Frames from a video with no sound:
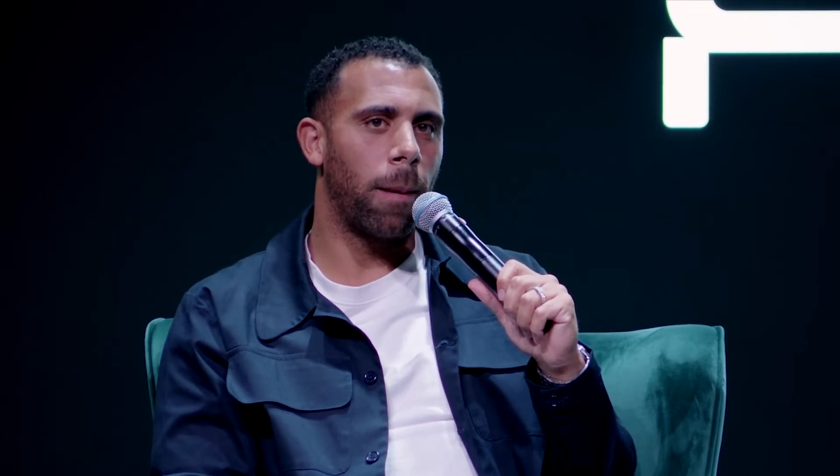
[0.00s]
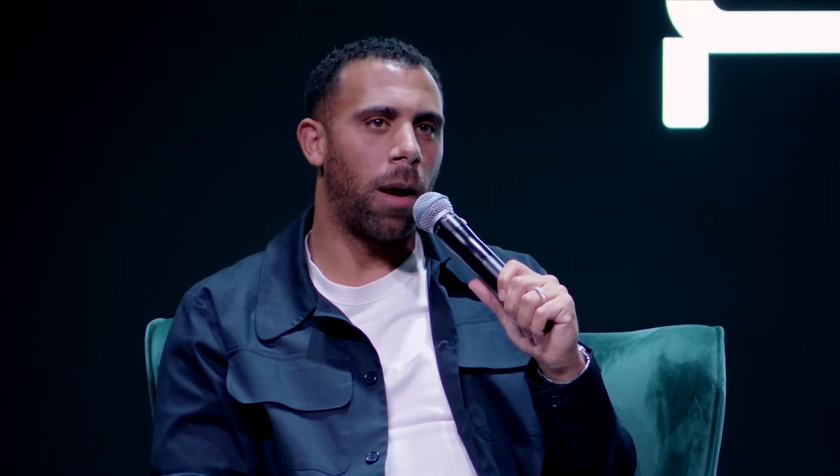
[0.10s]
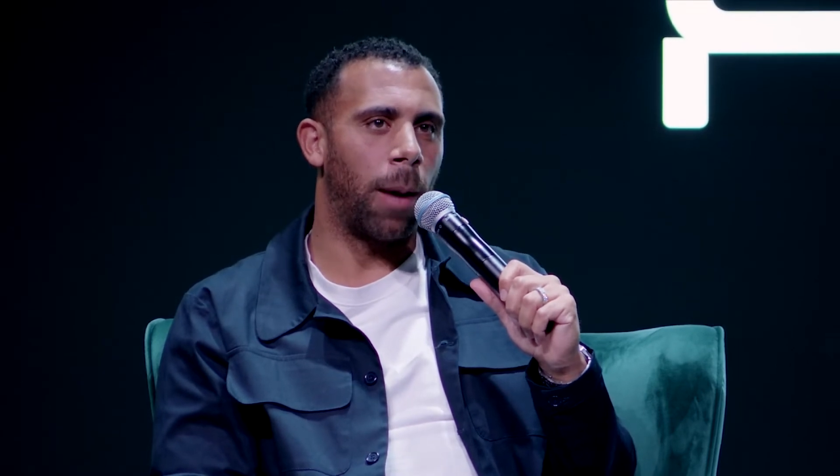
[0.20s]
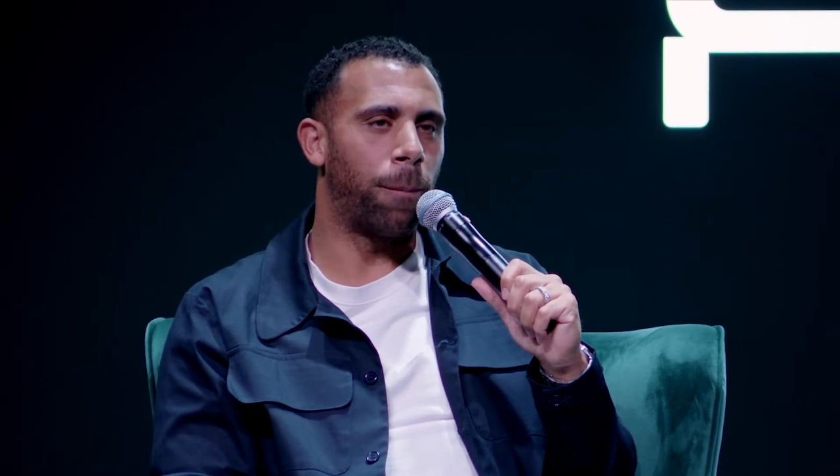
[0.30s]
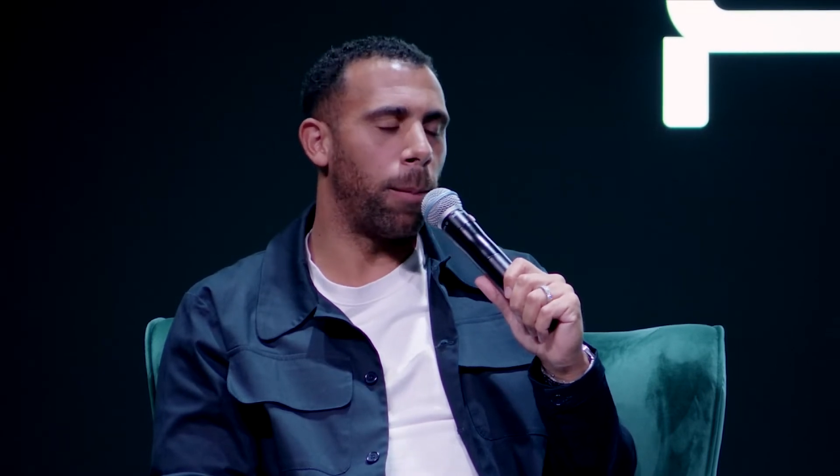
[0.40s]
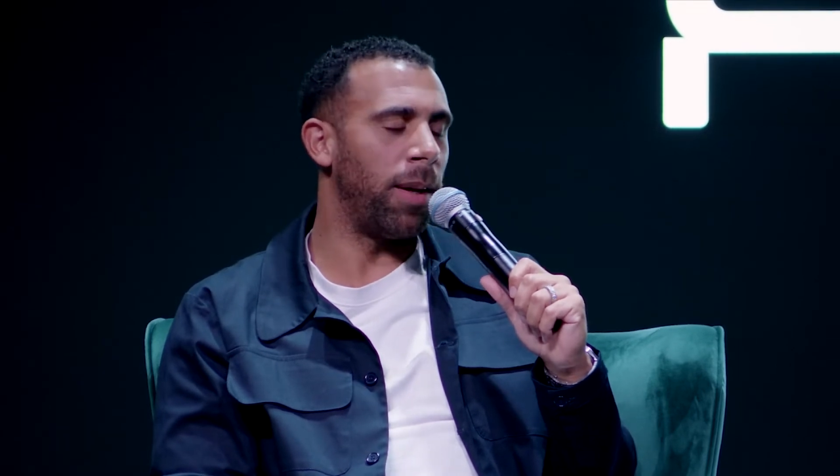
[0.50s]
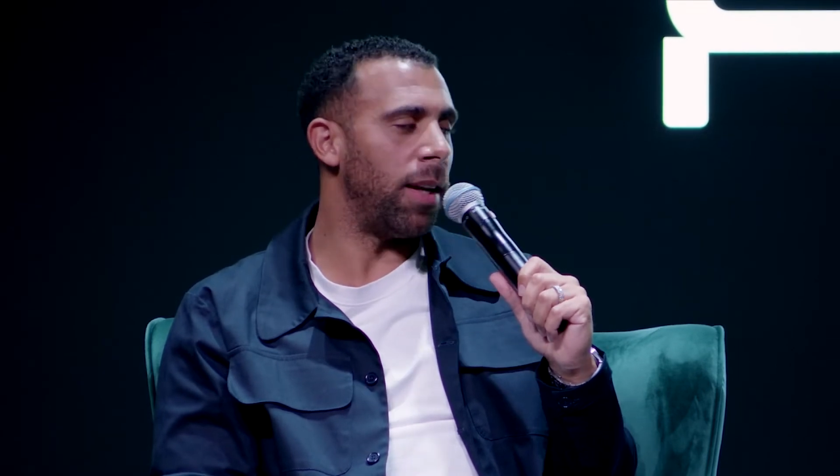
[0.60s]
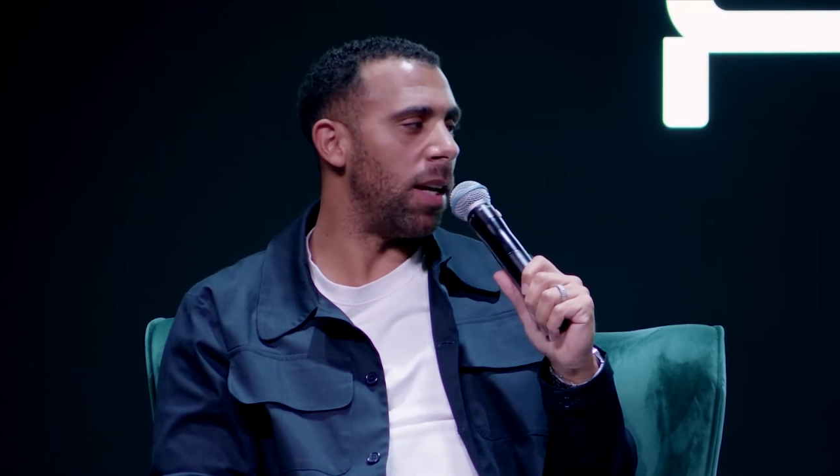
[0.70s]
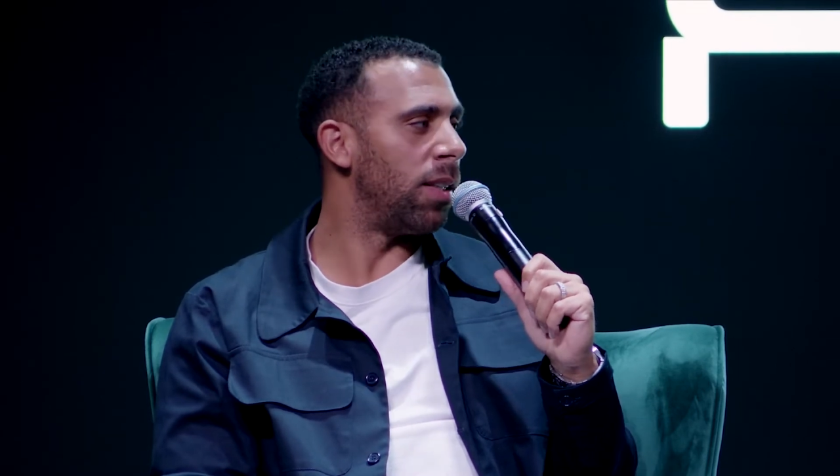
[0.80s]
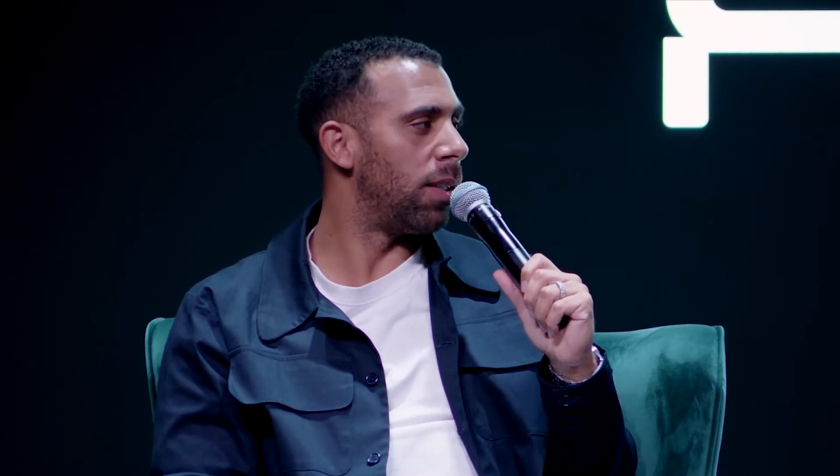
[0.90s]
I probably
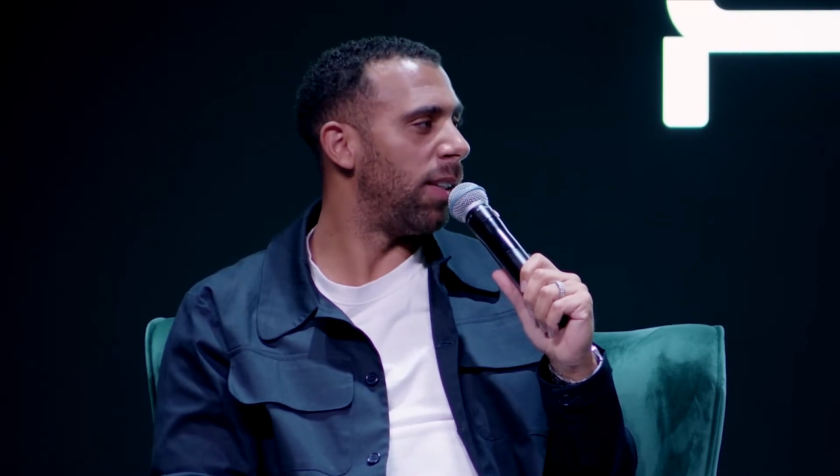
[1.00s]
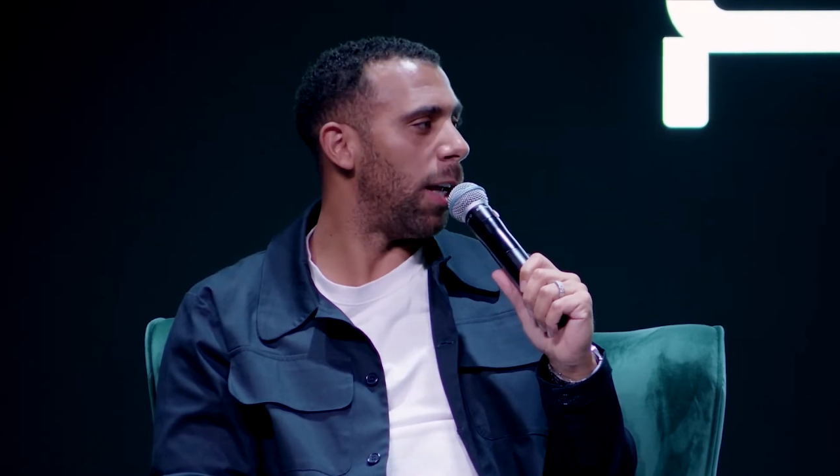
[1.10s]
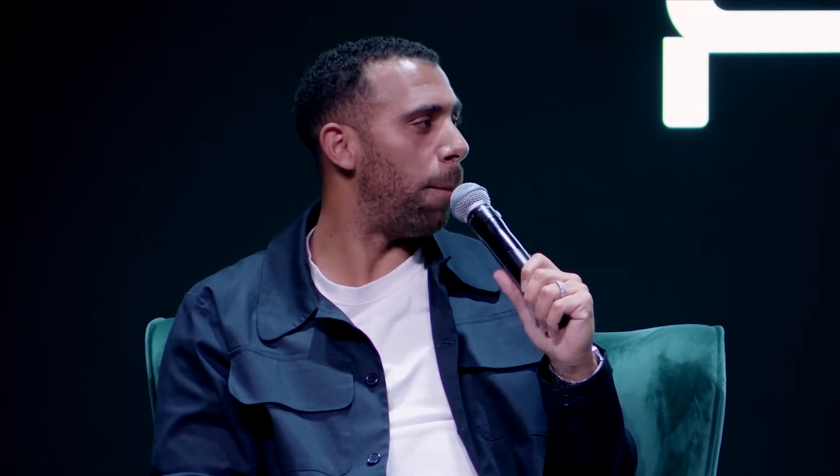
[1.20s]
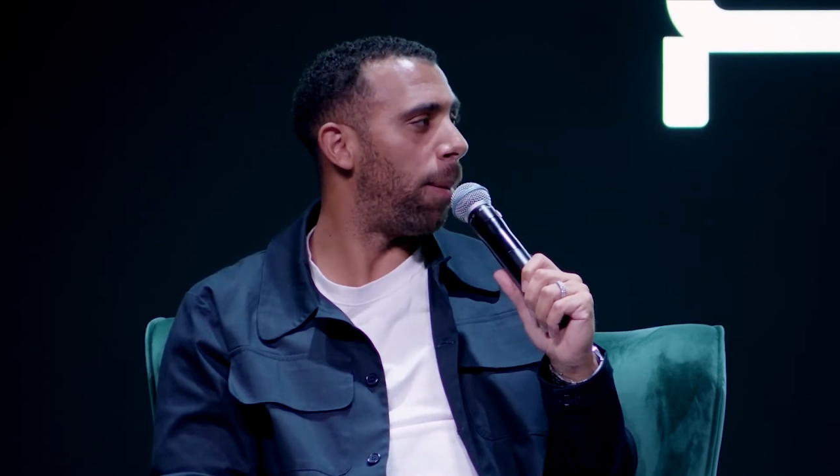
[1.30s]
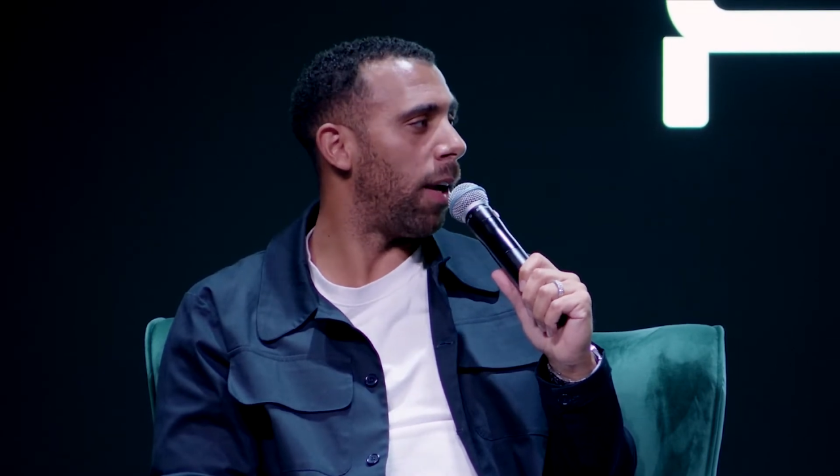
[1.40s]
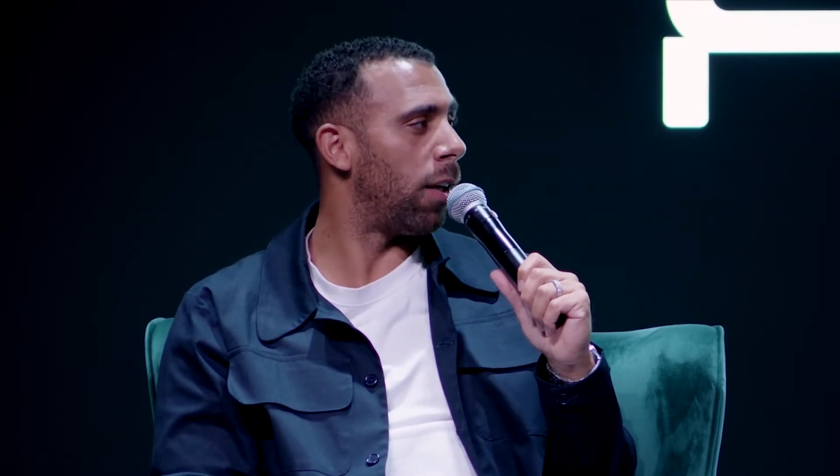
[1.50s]
didn't play at